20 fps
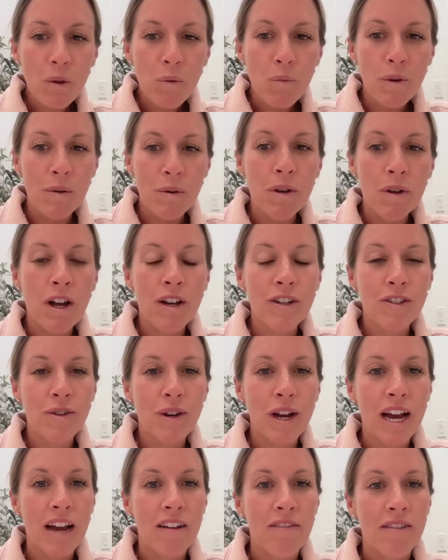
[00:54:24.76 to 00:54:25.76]
We will also
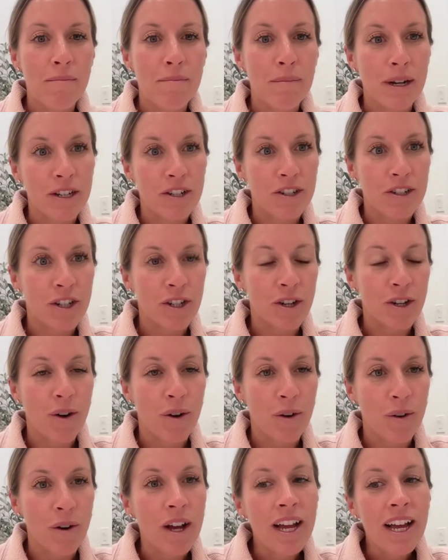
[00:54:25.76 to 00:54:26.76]
have a bunch to
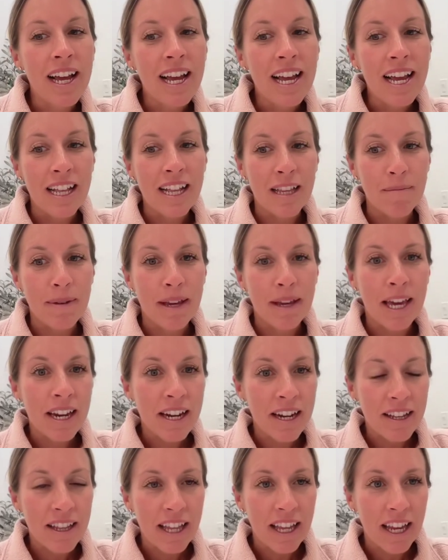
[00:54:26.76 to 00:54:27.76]
go in the
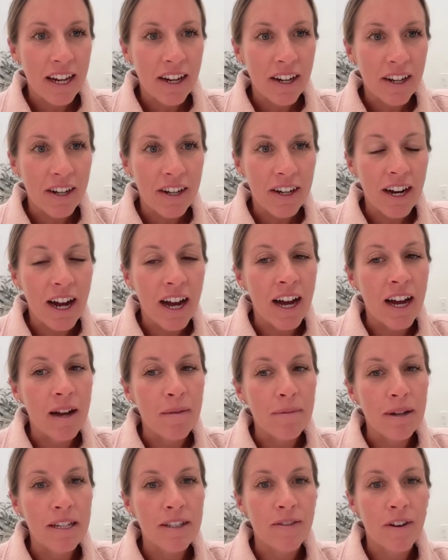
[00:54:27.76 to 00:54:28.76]
beginning of the year
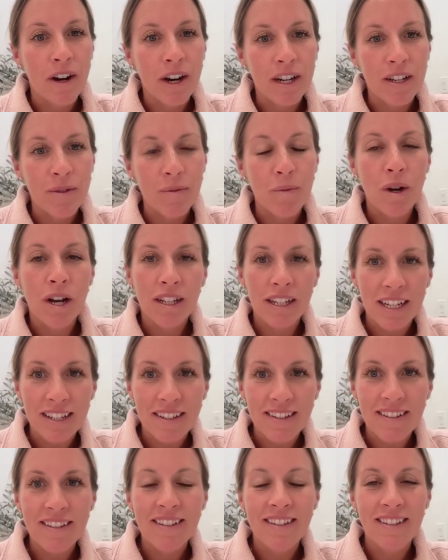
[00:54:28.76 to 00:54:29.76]
as far as
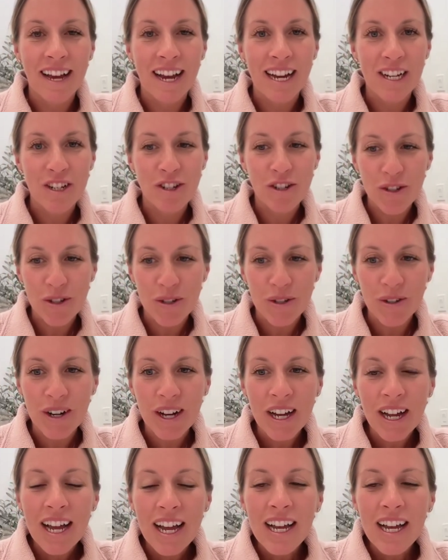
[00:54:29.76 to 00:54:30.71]
wellness side too.